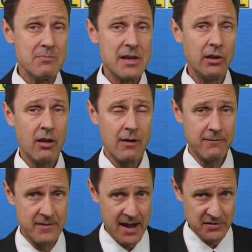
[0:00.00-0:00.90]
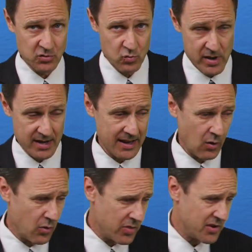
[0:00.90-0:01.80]
the middle of next week.
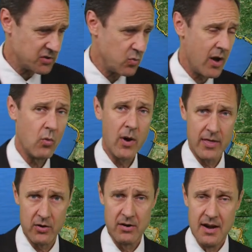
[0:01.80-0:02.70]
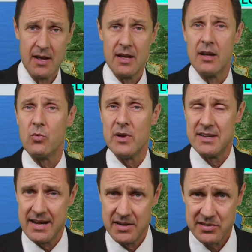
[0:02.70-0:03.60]
Now, with this wet weather, we
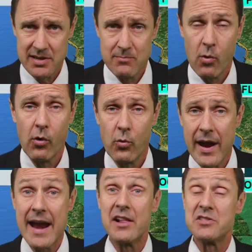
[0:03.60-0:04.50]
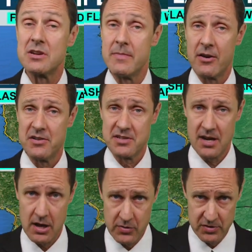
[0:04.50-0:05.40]
tend to see more rain in some areas
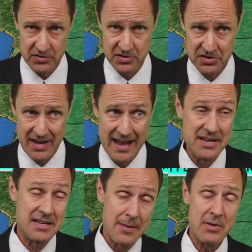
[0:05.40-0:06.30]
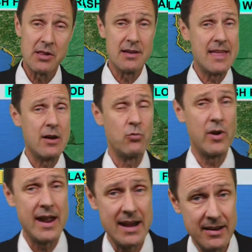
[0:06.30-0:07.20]
than others. And typically that
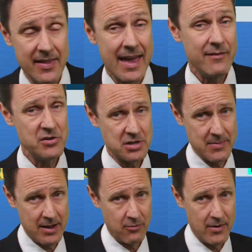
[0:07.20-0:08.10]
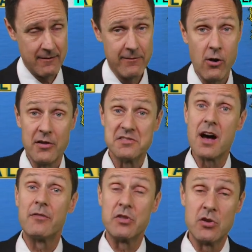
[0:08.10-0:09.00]
rain and the heaviest amount of rainfall is
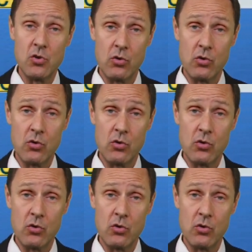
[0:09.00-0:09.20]
off to the